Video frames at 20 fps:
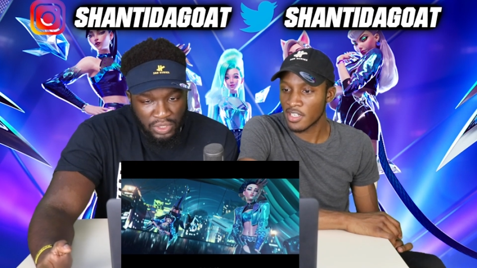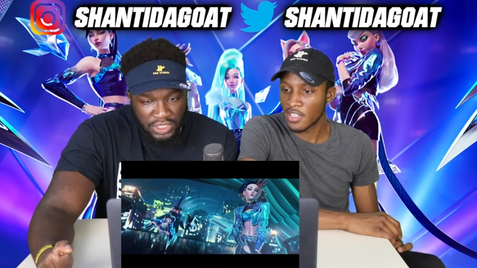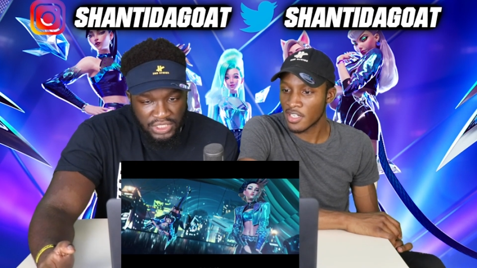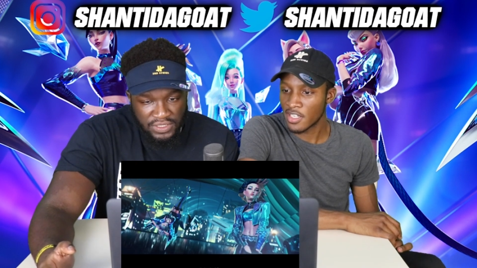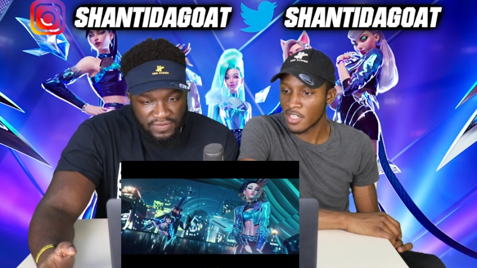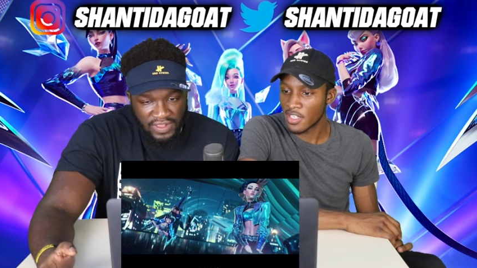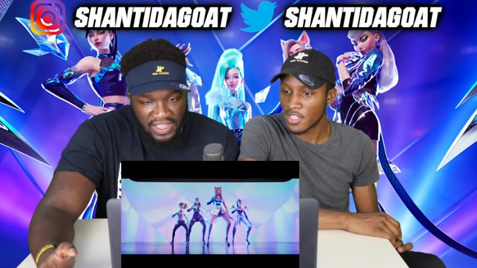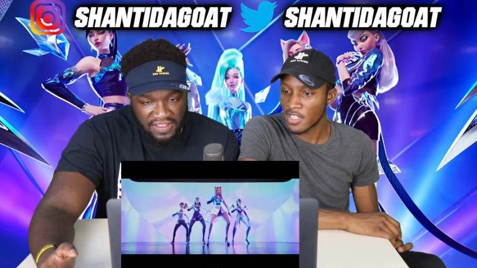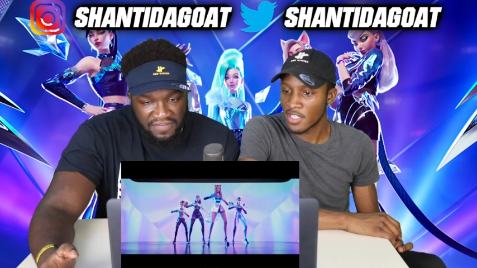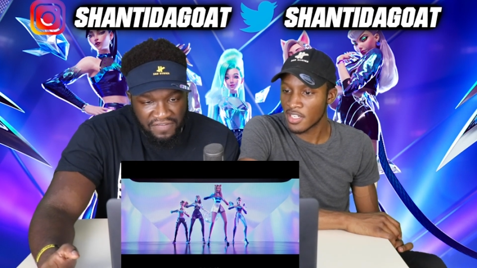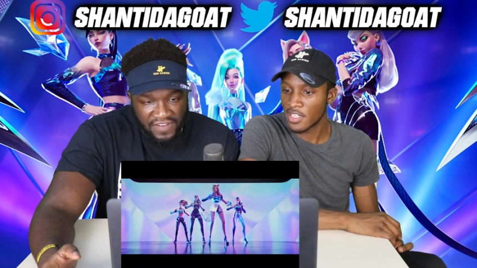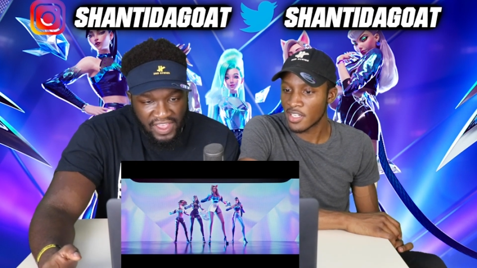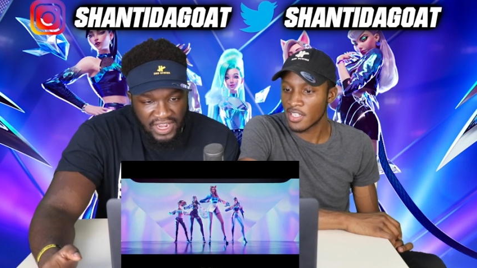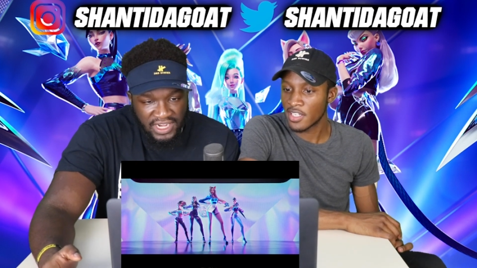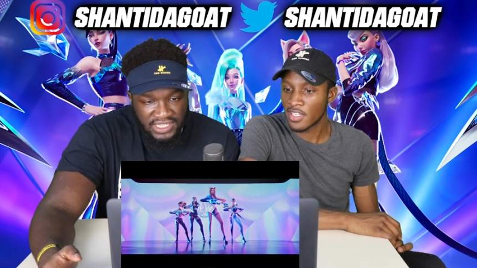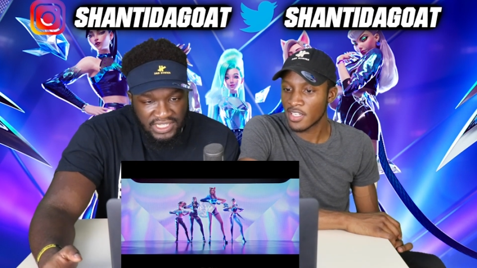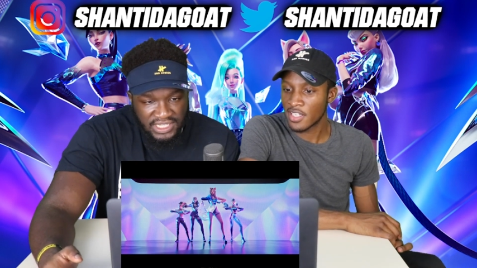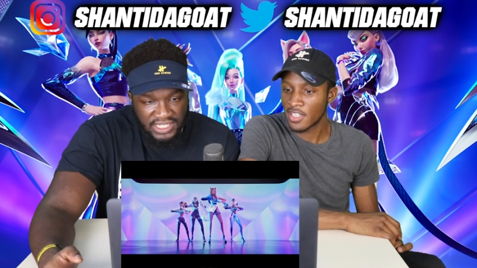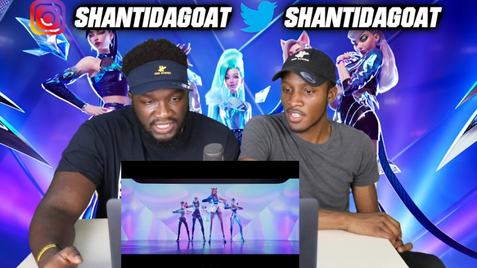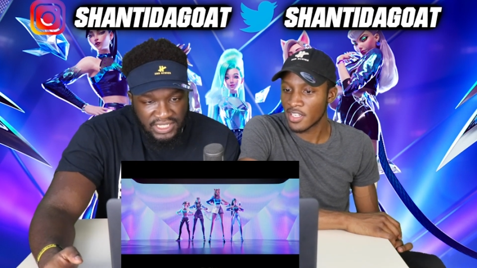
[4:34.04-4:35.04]
Speaker 1: bunch of like
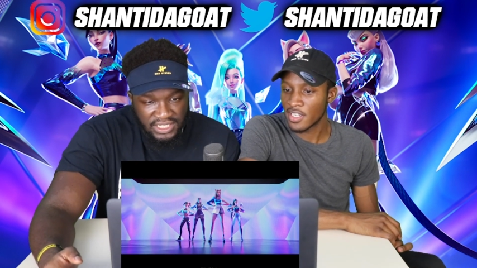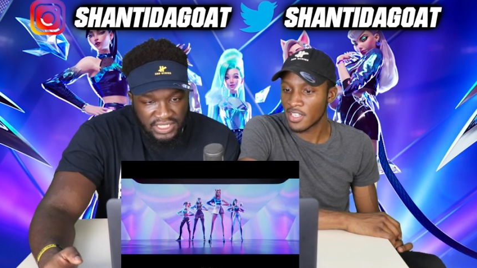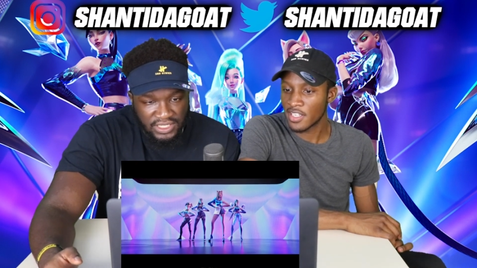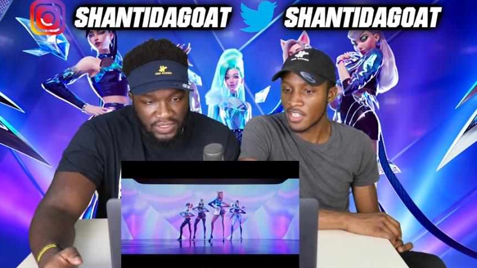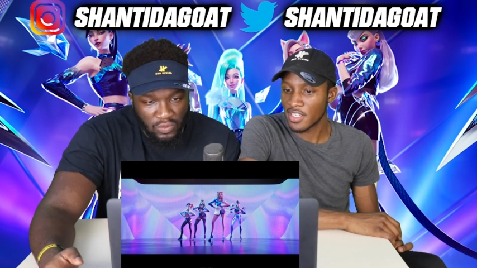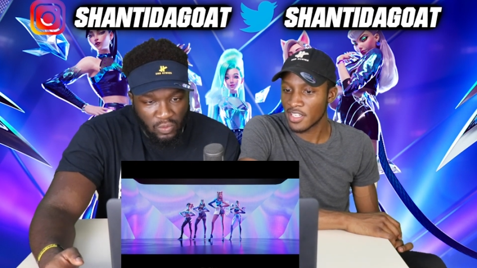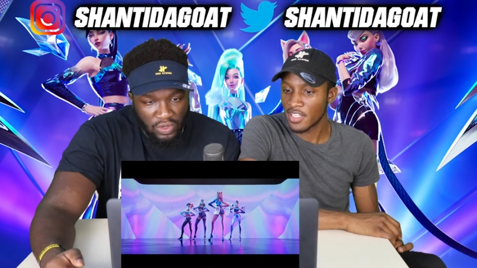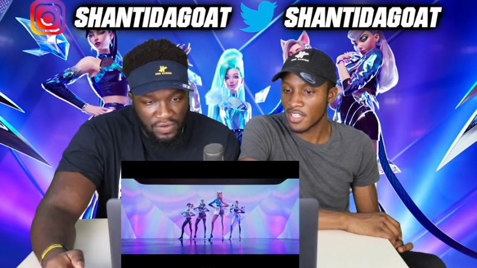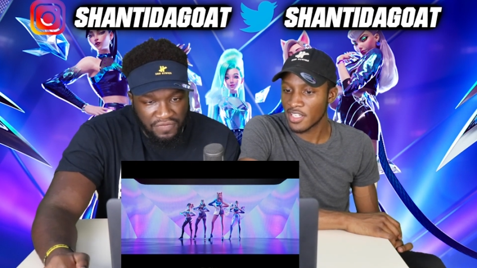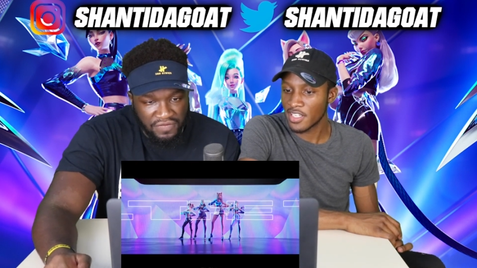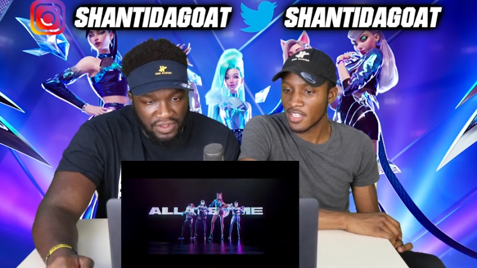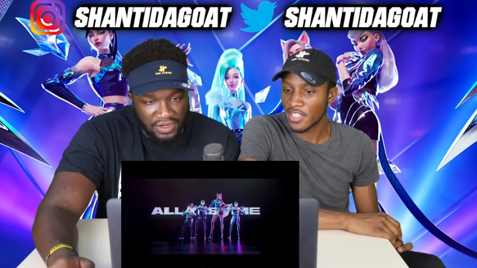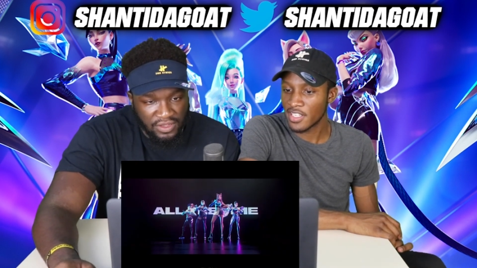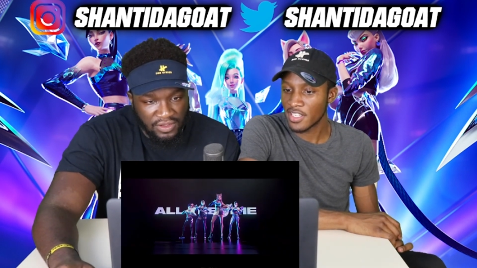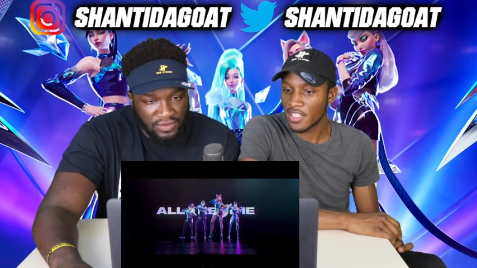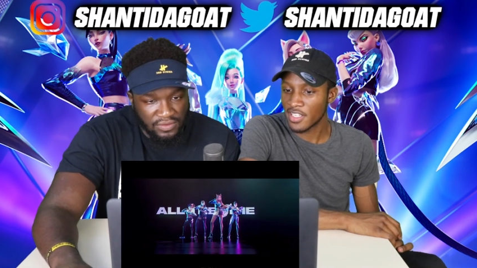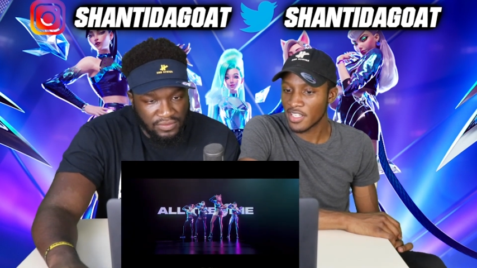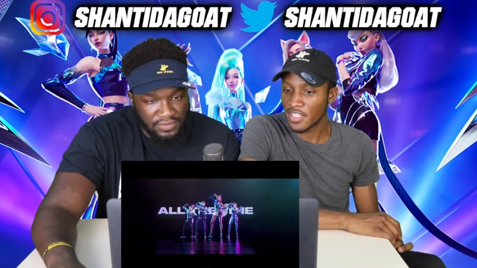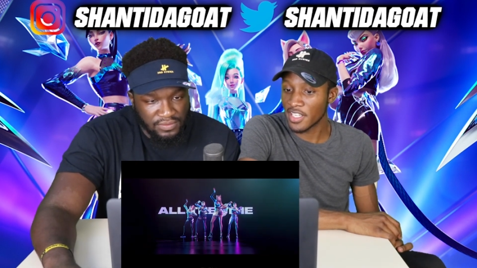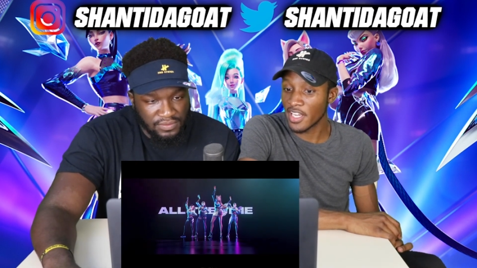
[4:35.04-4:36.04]
fantasies into one
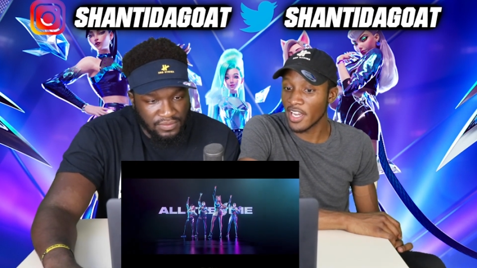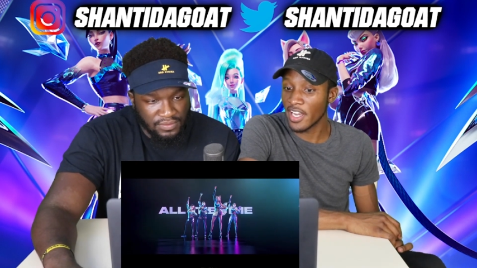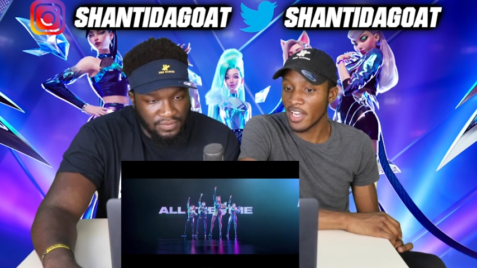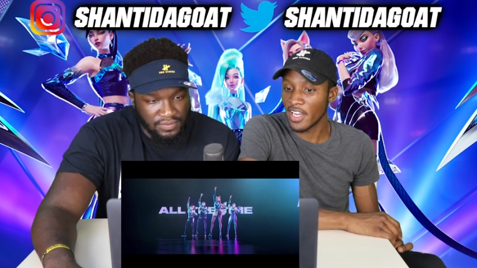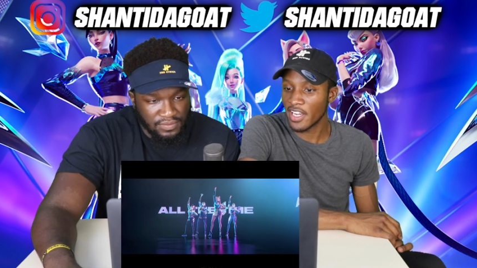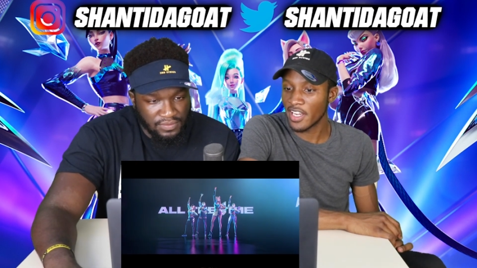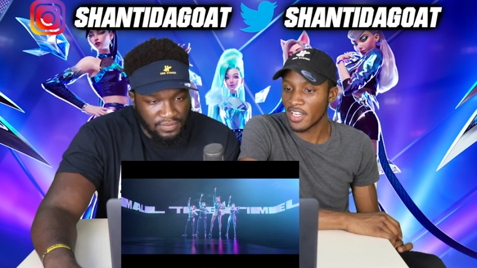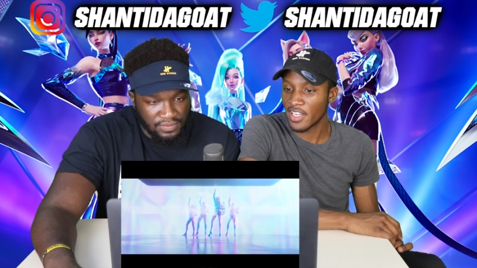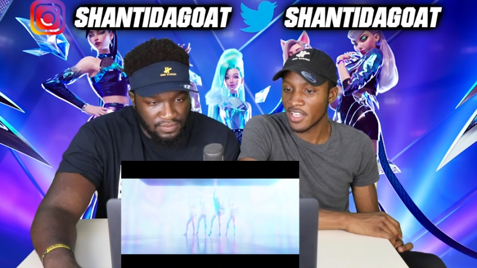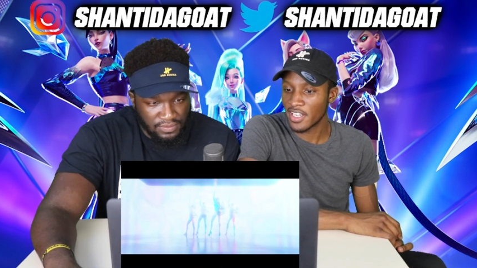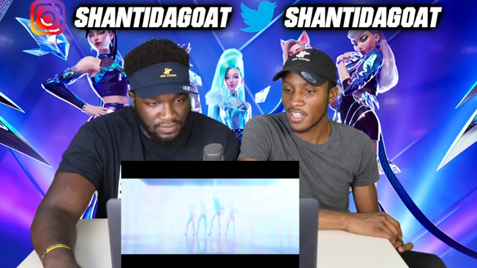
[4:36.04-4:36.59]
video. Yeah.